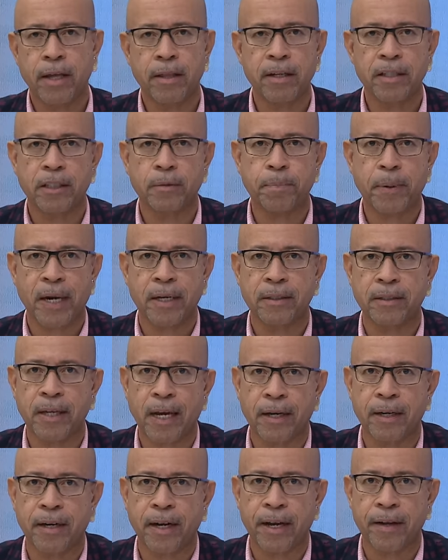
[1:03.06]
this past
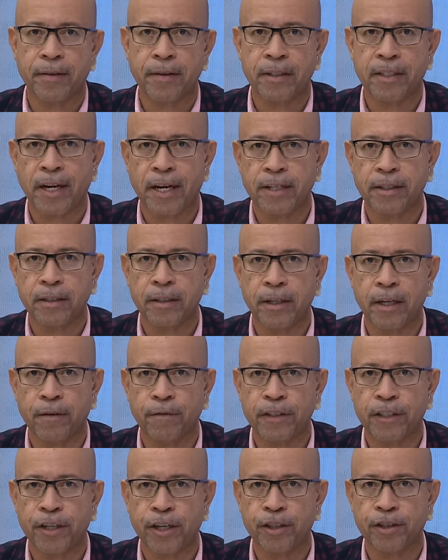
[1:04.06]
Saturday at the Tyson
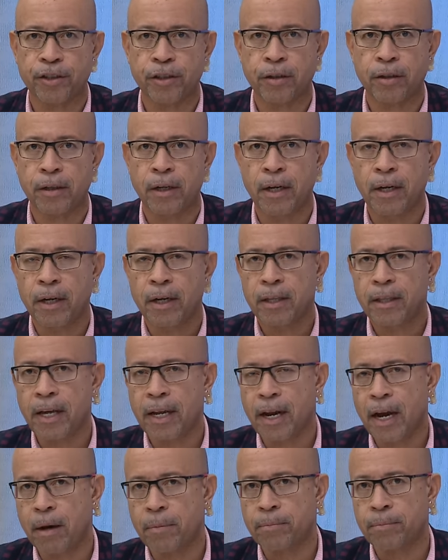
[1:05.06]
Invitational
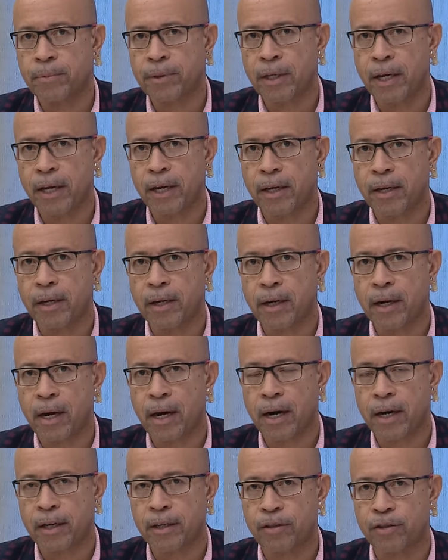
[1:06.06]
that happened in
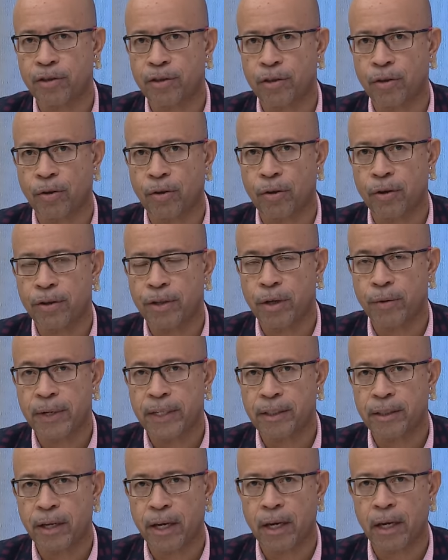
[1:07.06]
Arkansas,
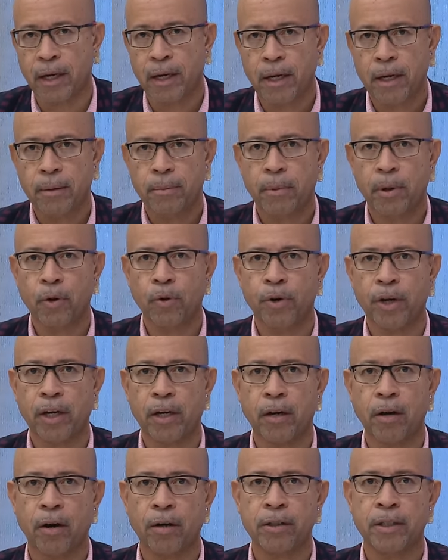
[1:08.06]
USA. Maloney
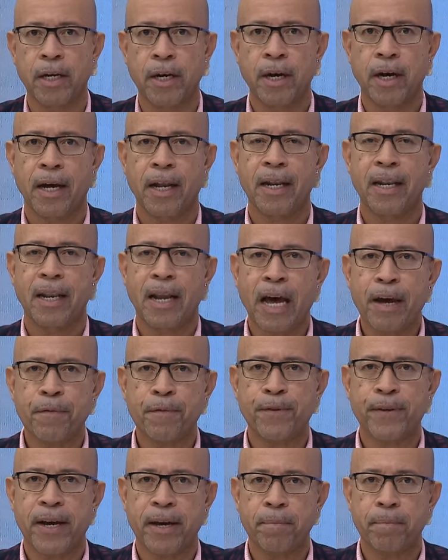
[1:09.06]
clocked a
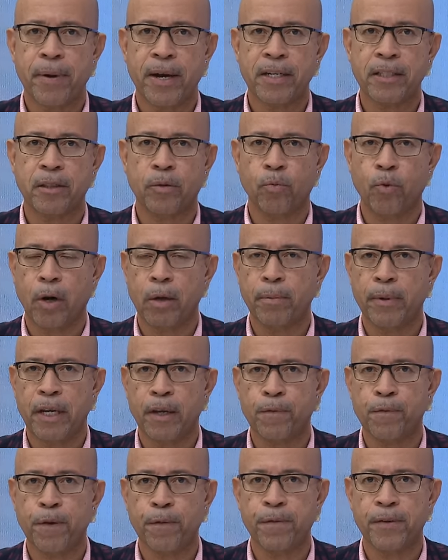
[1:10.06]
lifetime best, 1
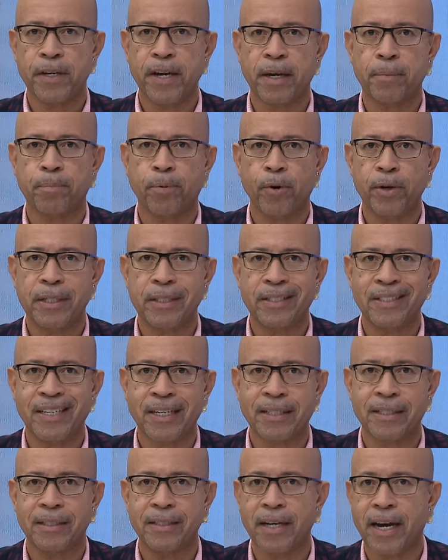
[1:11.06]
minute
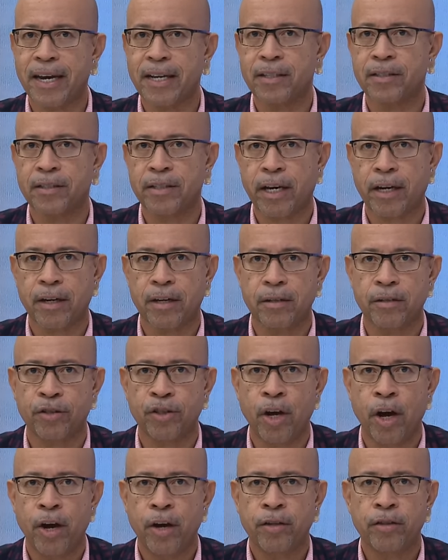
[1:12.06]
58.69
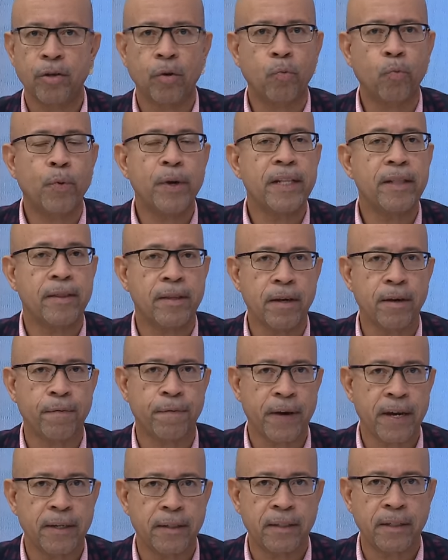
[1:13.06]
seconds to win the
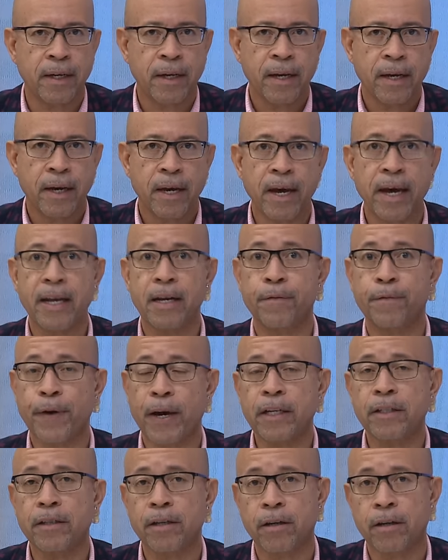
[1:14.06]
event,
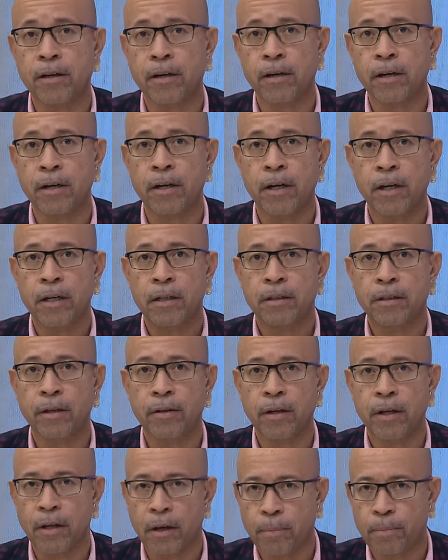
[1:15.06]
elevating her to
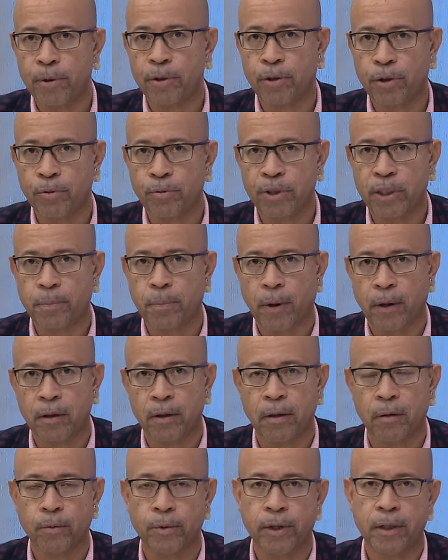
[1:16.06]
the number two spot
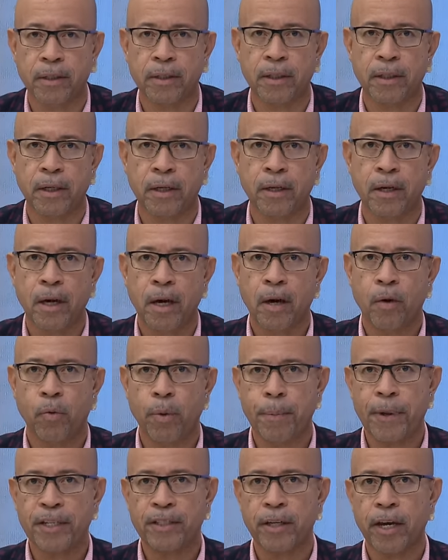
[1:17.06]
in the world in the
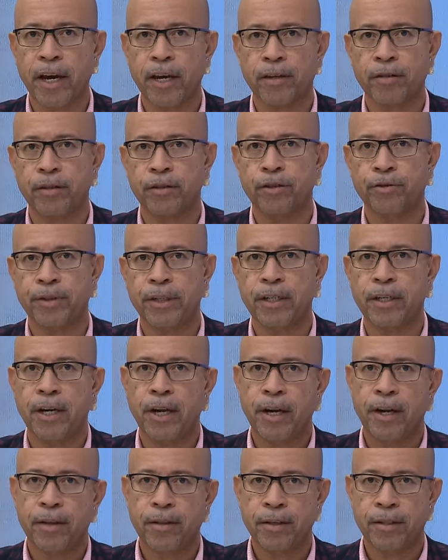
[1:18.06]
women's 800
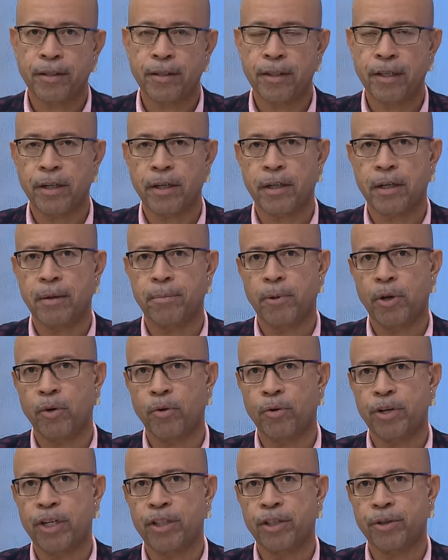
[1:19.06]
this year.
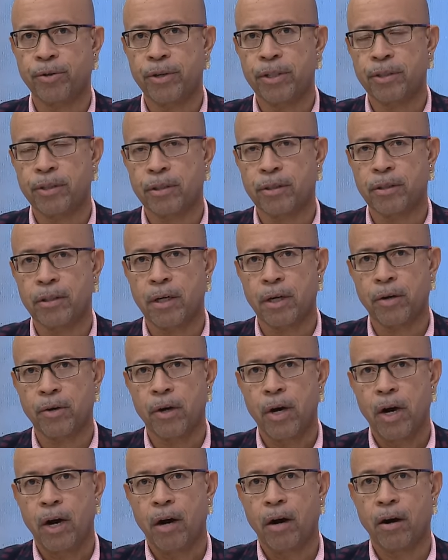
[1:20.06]
Maloney joins us now
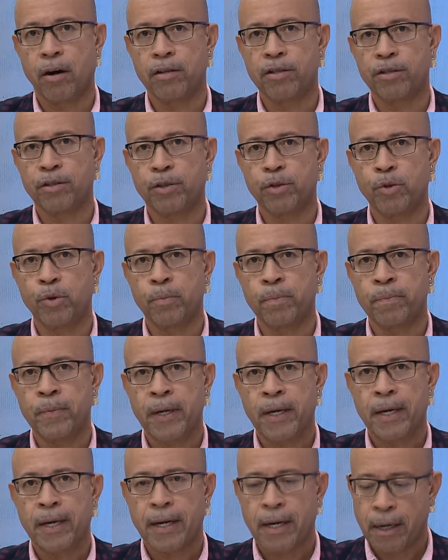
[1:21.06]
on Zoom.
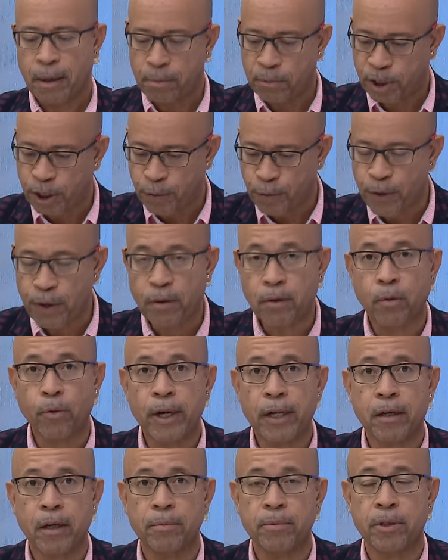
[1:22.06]
Um, Shafiqua,
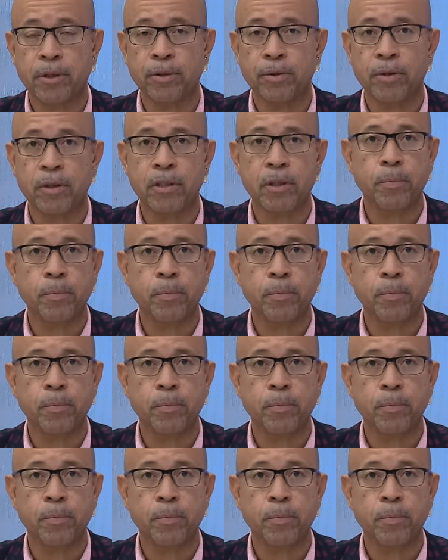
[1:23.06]
welcome to the